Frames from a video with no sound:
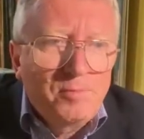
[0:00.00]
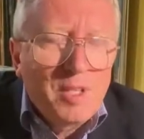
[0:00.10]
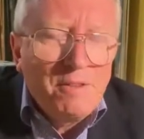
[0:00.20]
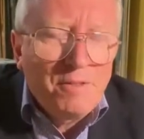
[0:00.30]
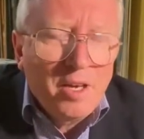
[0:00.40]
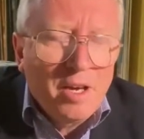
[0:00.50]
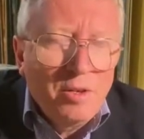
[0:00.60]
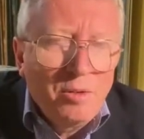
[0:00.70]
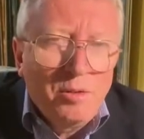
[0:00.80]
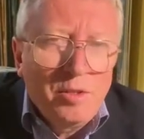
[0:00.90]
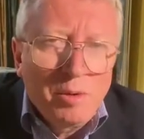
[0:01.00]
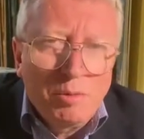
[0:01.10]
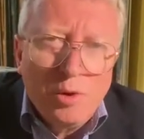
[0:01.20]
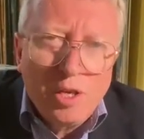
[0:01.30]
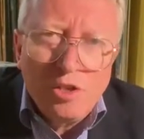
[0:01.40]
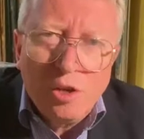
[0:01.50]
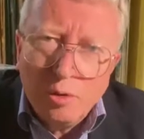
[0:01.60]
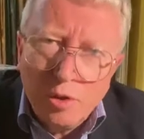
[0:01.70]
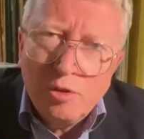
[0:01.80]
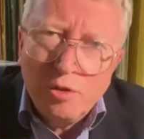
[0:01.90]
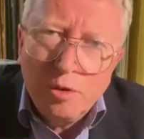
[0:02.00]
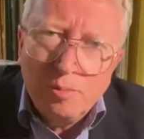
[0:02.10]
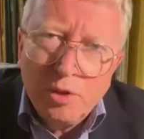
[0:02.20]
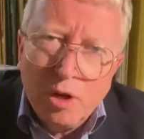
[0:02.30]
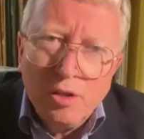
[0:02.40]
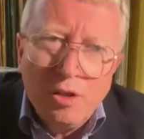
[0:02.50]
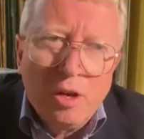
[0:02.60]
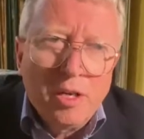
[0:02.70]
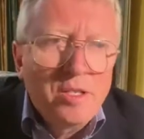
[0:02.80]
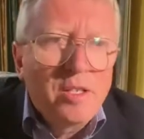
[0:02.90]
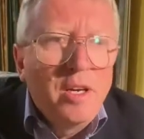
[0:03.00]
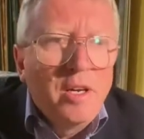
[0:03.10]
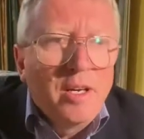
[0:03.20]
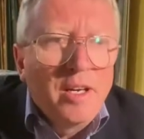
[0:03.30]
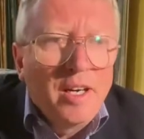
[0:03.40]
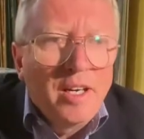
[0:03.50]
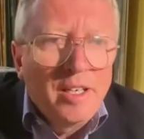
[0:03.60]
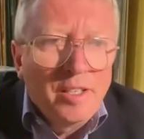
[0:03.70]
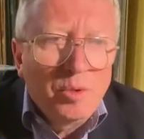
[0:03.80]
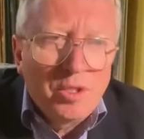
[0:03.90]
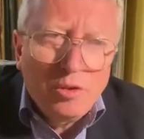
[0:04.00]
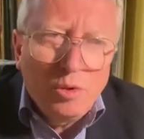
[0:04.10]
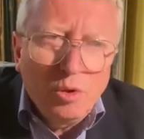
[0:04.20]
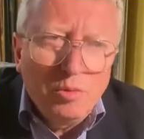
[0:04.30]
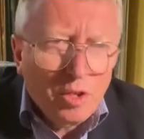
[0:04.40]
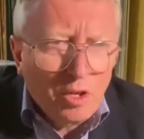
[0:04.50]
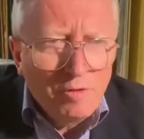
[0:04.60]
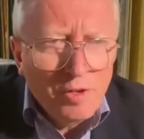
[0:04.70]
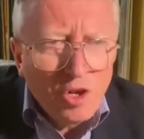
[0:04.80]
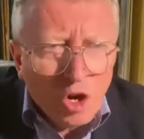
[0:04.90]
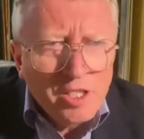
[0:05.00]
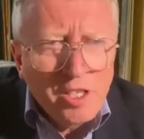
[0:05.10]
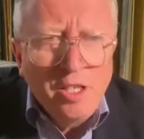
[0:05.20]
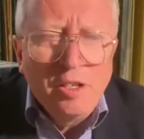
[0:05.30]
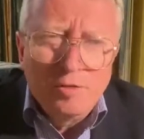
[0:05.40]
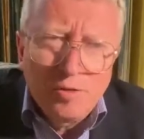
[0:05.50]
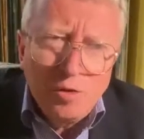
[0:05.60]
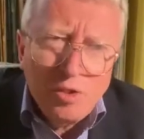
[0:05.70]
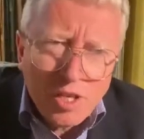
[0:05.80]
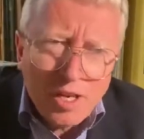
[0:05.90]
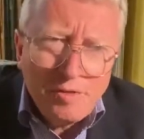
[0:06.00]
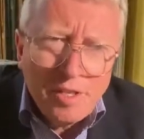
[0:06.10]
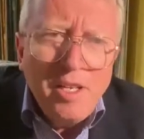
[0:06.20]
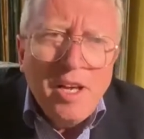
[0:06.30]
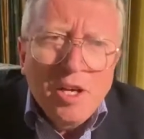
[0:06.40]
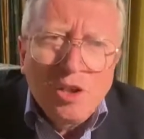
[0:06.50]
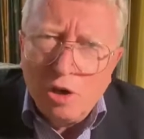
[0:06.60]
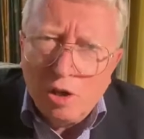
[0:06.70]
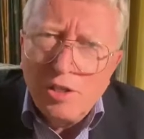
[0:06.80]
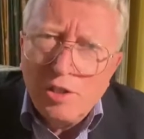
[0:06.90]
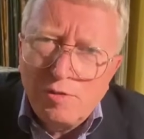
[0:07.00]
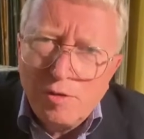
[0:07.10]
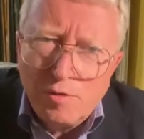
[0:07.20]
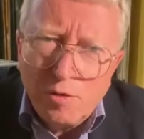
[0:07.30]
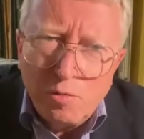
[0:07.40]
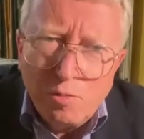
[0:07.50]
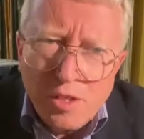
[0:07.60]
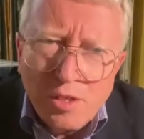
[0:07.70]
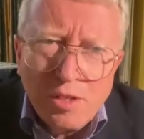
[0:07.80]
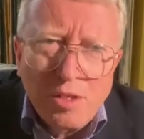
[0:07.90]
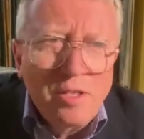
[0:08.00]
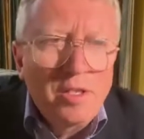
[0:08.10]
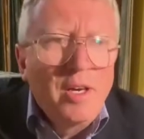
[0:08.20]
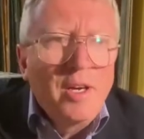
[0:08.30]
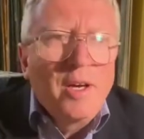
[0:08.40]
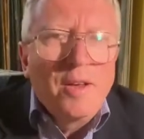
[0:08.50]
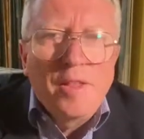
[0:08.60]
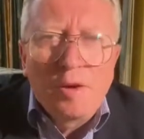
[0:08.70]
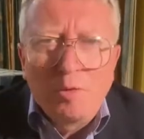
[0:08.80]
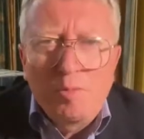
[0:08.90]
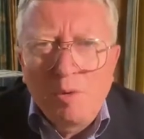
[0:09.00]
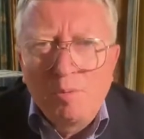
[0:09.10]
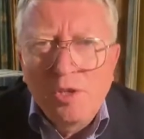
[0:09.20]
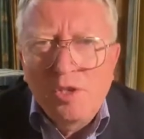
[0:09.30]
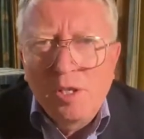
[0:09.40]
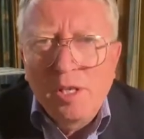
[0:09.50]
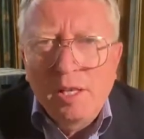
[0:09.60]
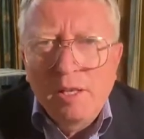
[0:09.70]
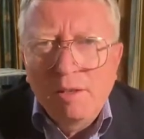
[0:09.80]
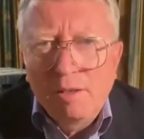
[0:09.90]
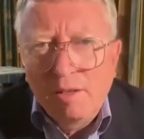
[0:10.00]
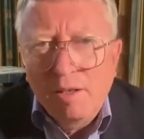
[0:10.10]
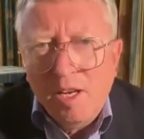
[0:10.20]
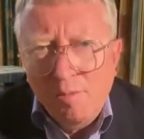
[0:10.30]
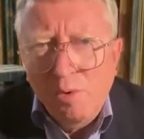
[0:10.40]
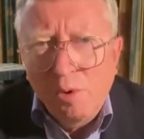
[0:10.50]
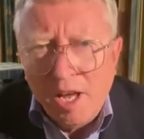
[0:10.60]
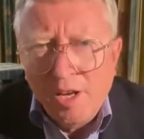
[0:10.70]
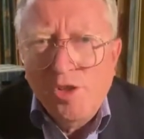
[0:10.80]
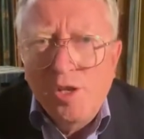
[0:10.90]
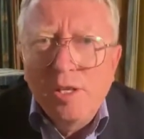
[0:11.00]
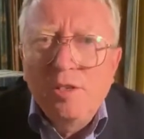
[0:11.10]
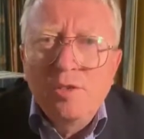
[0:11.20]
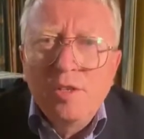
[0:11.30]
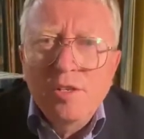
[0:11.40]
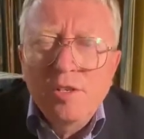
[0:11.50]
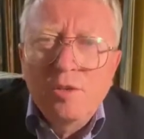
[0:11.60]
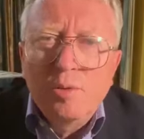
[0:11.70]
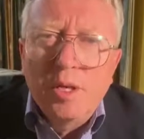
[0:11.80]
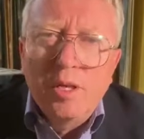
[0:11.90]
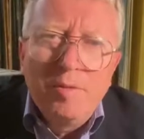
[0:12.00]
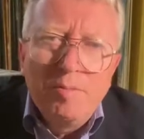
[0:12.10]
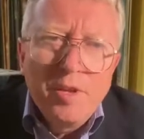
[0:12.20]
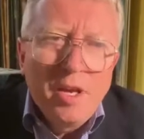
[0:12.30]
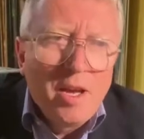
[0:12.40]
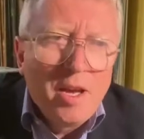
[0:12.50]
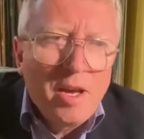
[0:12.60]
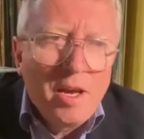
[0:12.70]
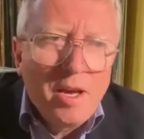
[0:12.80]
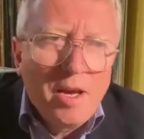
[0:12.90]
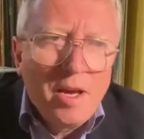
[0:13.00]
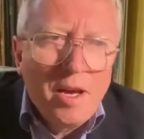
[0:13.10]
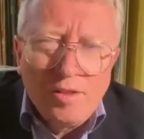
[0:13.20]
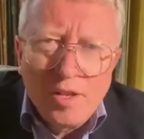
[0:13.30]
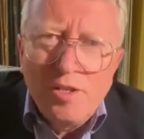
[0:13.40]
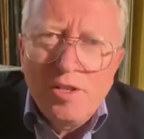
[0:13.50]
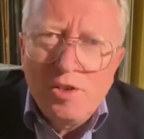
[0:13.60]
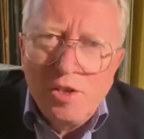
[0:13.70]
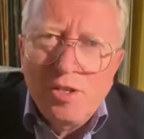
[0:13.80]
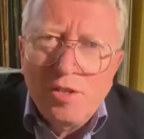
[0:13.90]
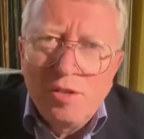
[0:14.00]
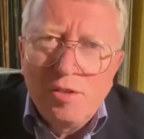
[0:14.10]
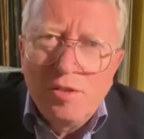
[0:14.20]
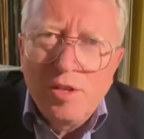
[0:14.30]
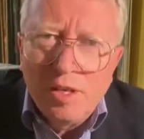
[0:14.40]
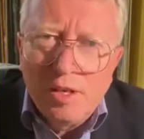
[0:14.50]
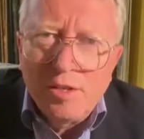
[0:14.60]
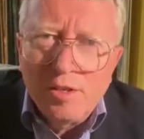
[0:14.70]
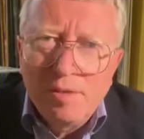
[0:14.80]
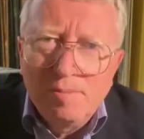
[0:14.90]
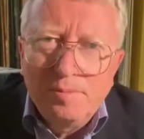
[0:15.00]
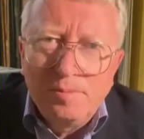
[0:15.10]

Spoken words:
The FAO WHO interim guidelines, what do they call them? The COVID-19 and Food Safety Guidance for Food Businesses. They were published in April last year, 2020, and they suggested that it is.